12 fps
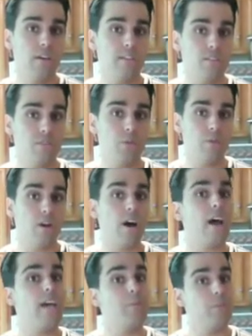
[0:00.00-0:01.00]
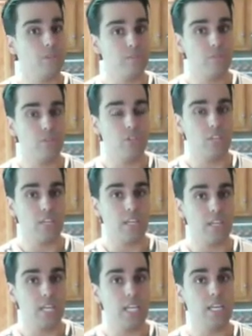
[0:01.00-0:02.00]
as if you were high up on the food
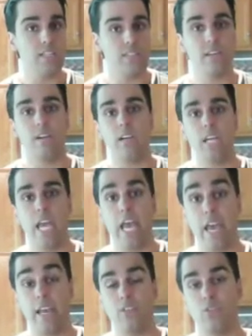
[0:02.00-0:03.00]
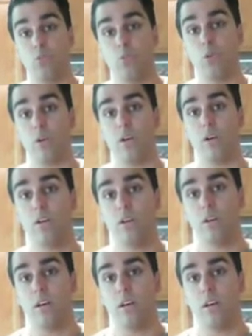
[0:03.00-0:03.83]
chain eating dairy, eggs, or